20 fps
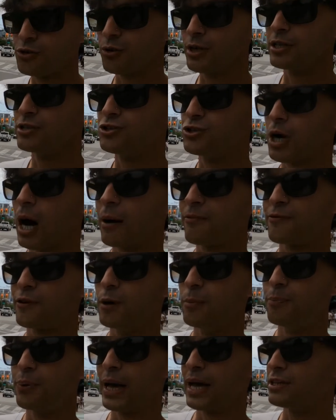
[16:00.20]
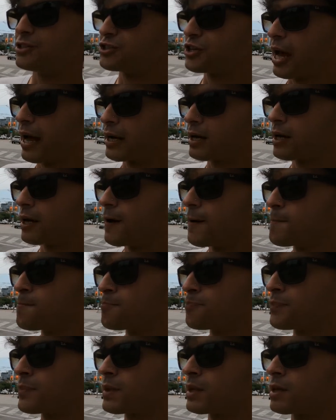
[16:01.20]
doing a job for a paycheck,
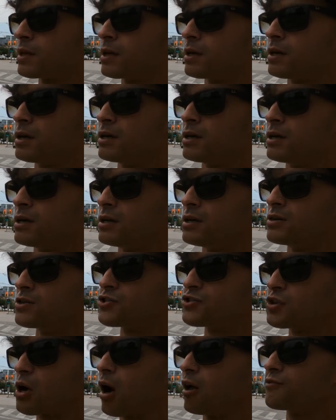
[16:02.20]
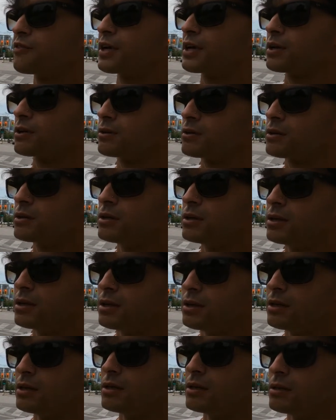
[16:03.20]
solving
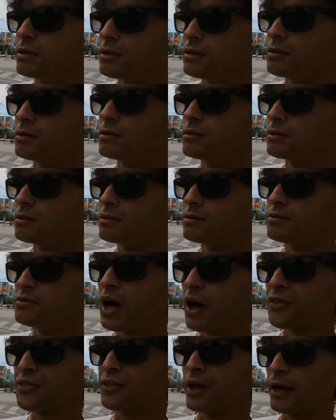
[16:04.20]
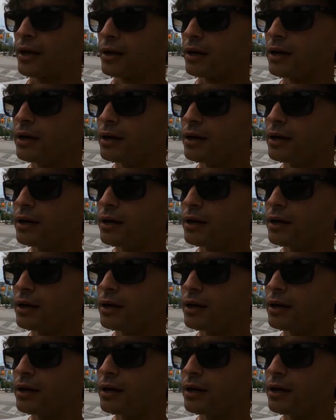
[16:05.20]
nothing.